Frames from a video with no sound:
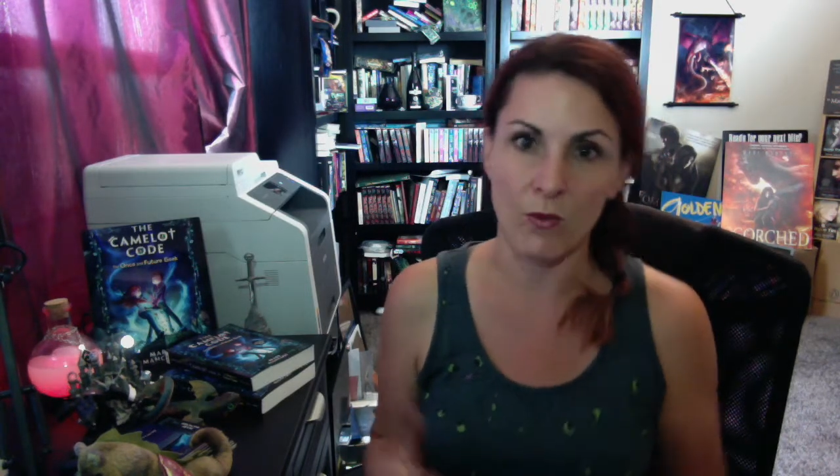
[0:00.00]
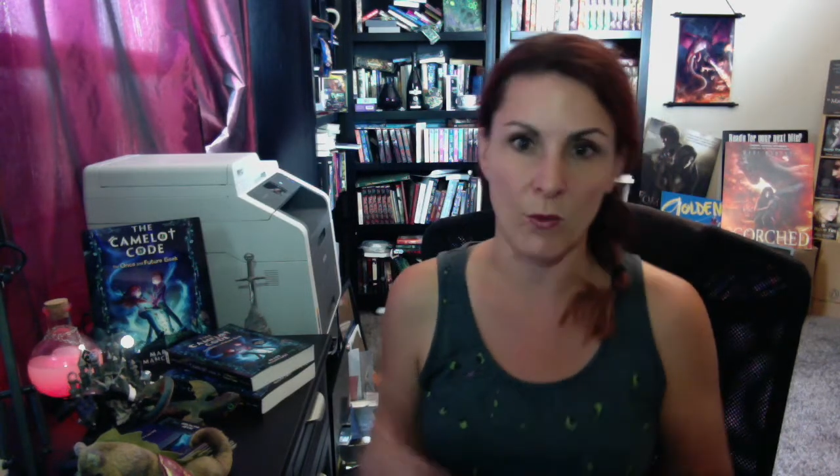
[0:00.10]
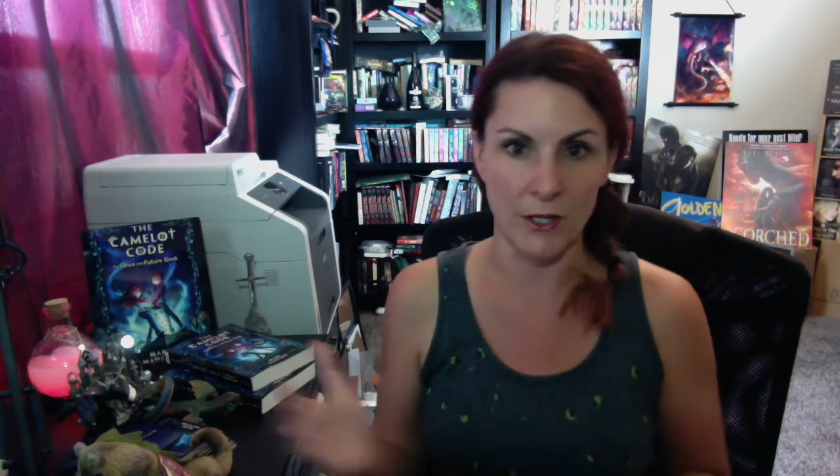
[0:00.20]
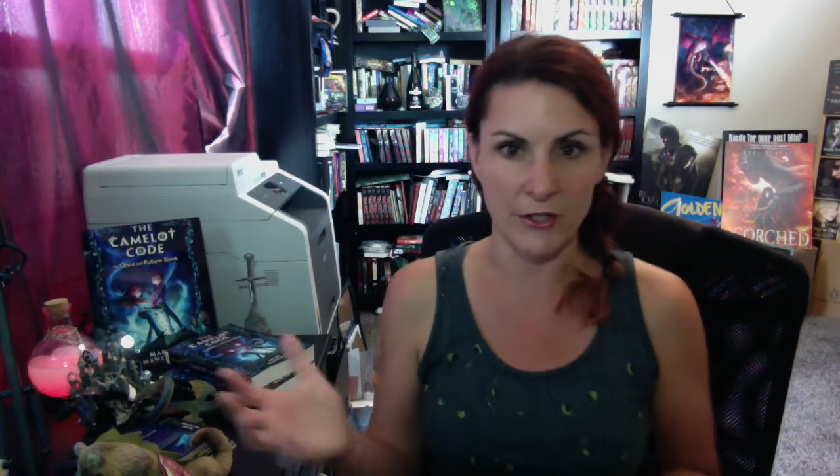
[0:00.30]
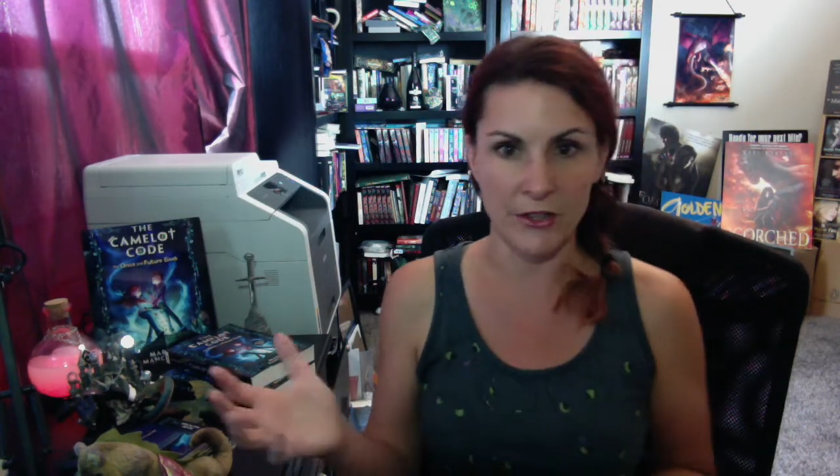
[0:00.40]

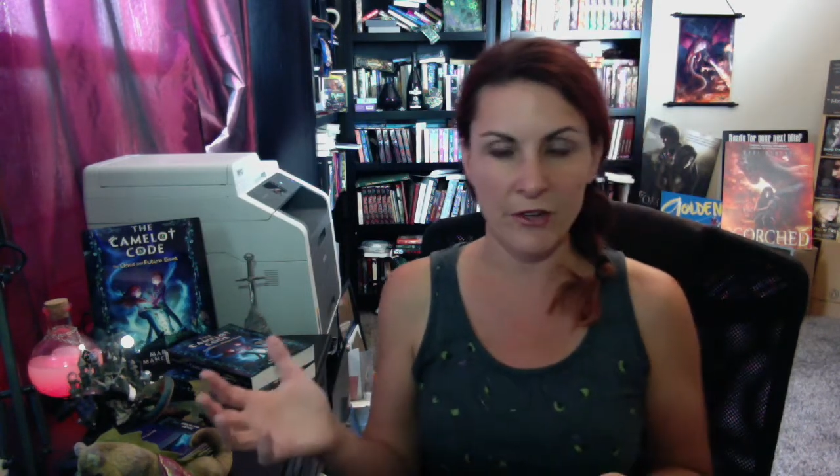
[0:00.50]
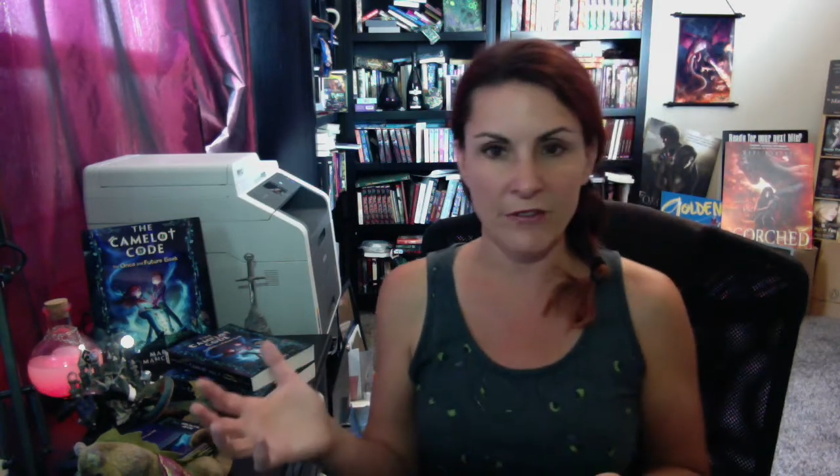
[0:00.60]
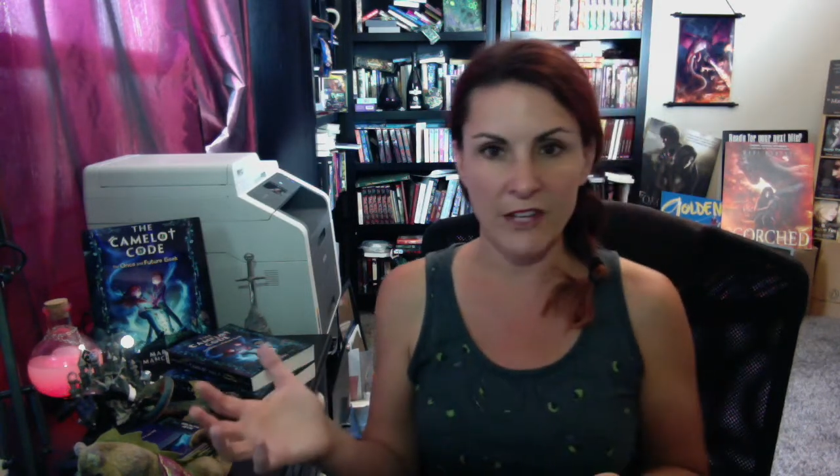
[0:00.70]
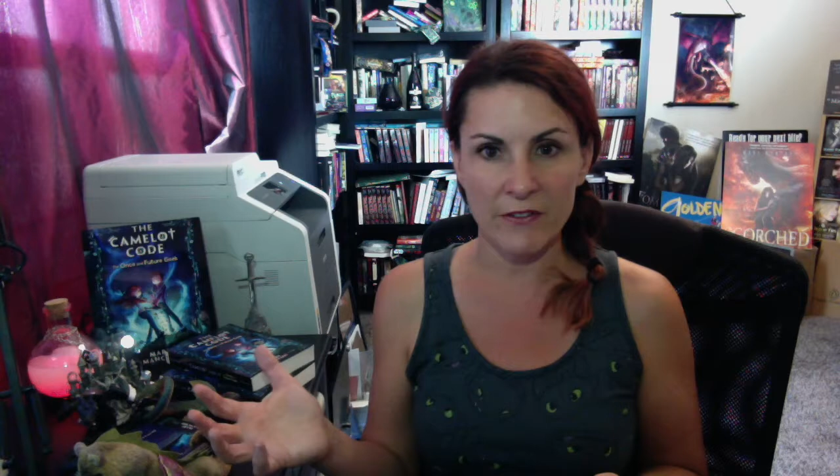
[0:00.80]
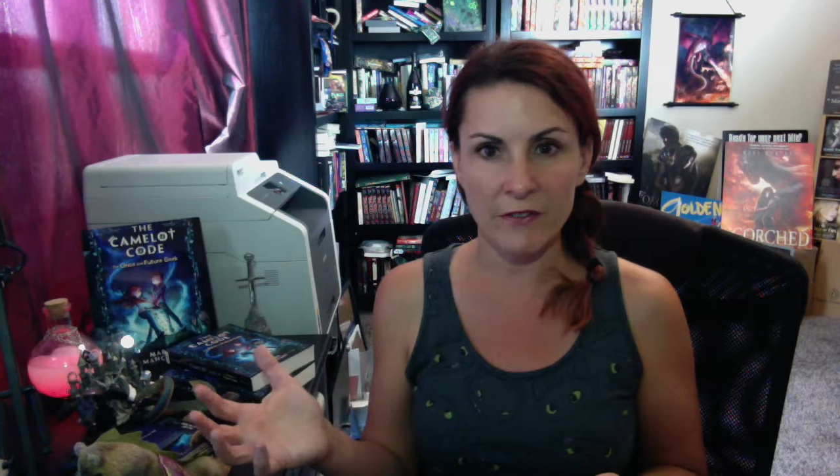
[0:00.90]
What are their
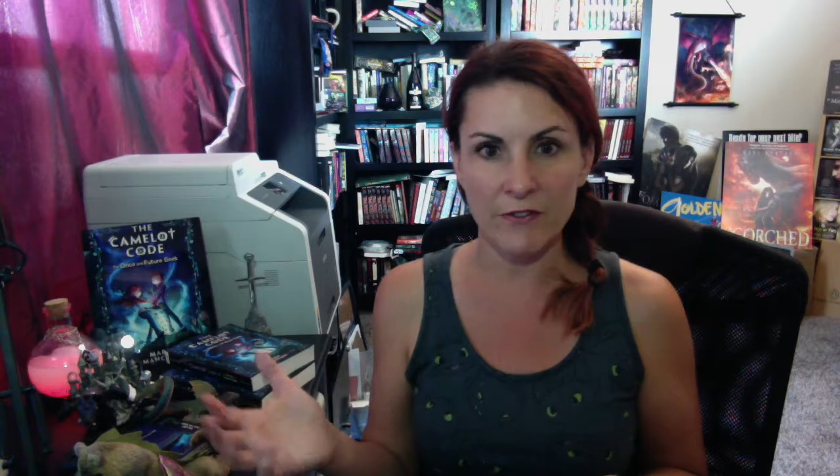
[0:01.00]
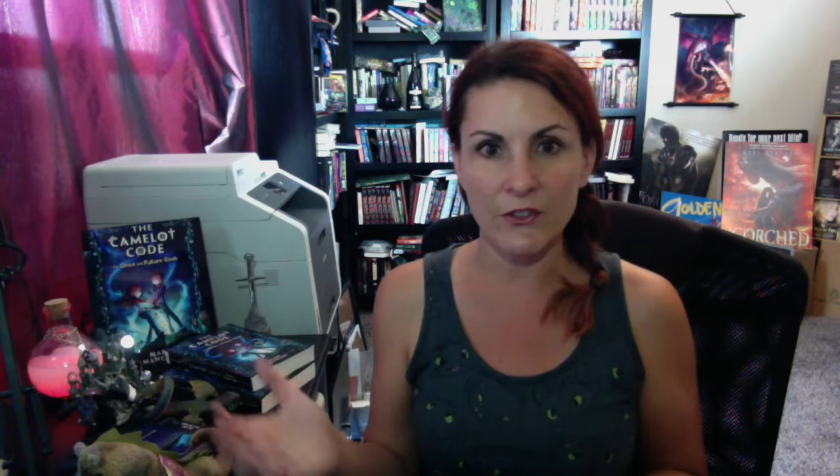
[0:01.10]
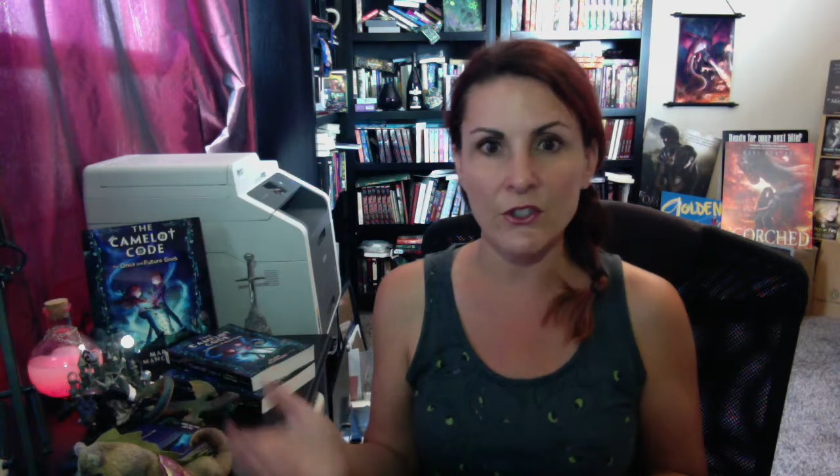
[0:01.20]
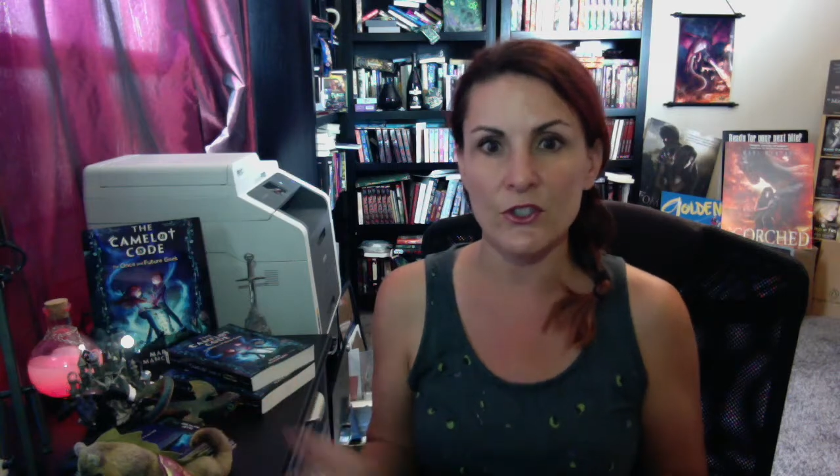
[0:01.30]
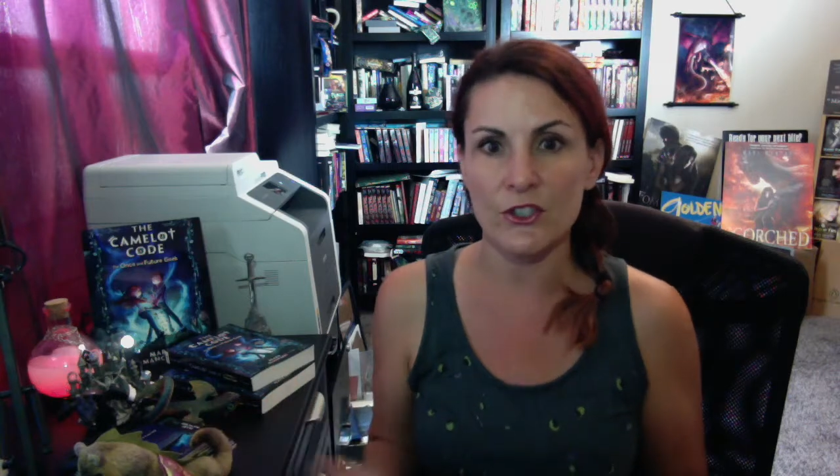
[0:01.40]
favorite
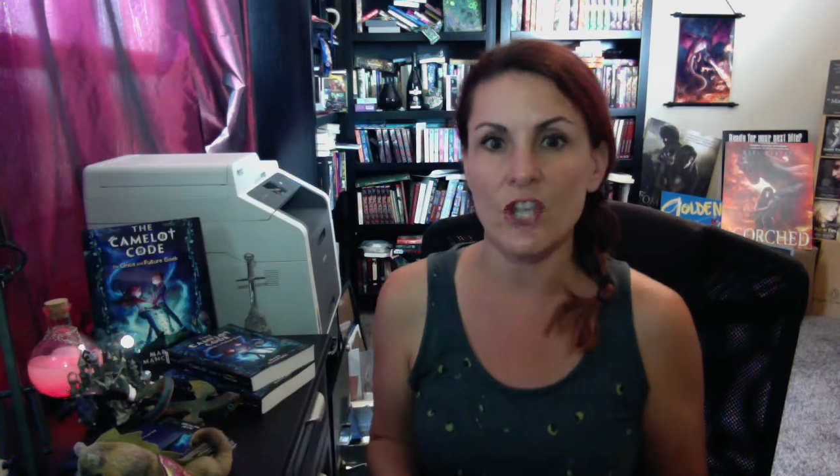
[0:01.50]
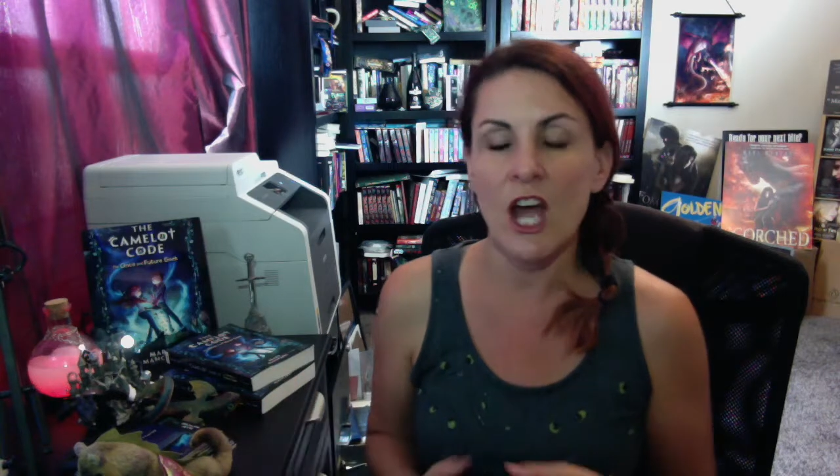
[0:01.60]
foods?